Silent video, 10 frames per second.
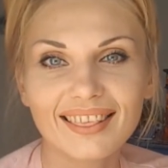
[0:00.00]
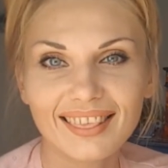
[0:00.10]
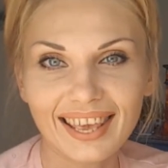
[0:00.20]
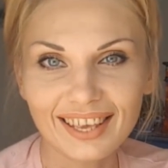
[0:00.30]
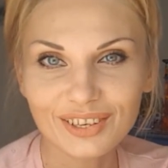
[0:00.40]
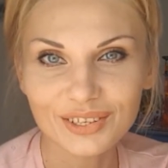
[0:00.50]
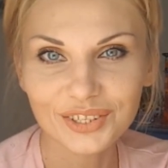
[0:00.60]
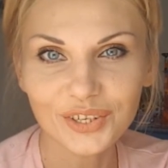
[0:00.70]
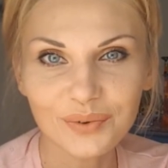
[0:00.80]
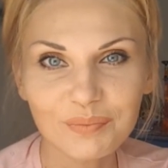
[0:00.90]
Thank you
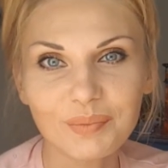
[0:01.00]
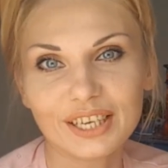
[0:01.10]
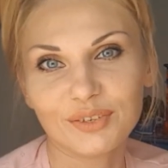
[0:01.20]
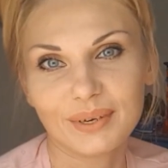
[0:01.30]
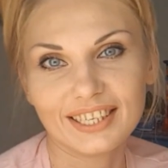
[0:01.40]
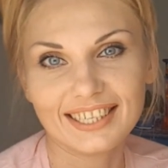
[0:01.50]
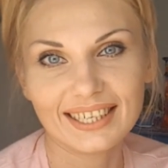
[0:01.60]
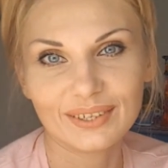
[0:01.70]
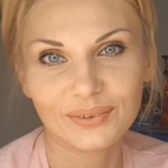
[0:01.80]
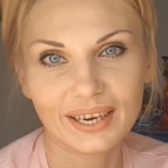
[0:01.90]
so much my
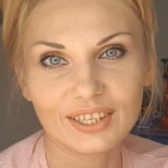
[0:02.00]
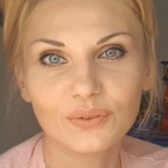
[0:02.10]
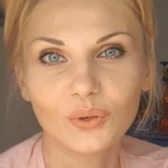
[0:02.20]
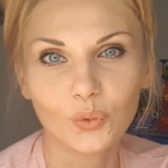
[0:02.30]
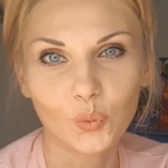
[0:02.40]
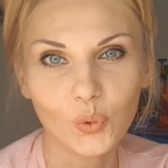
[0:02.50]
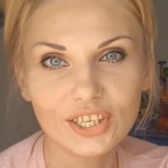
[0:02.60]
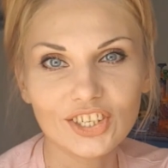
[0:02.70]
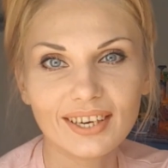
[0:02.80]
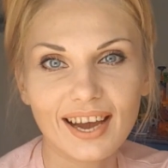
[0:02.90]
dear friends for
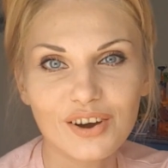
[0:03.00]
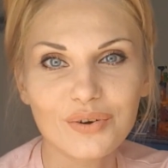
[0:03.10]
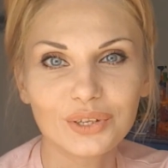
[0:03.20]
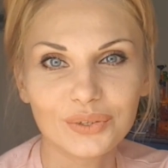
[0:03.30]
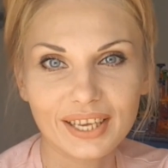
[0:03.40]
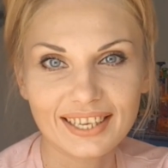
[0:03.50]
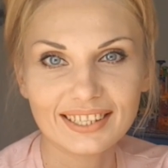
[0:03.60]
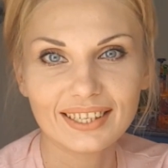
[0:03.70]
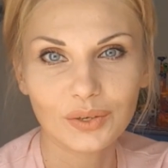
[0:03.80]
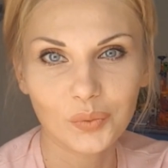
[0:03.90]
watching our
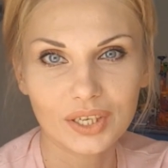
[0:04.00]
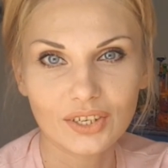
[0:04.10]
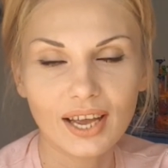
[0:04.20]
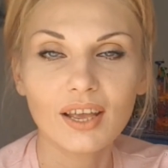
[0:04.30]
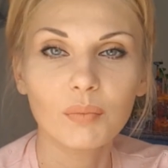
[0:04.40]
today's video.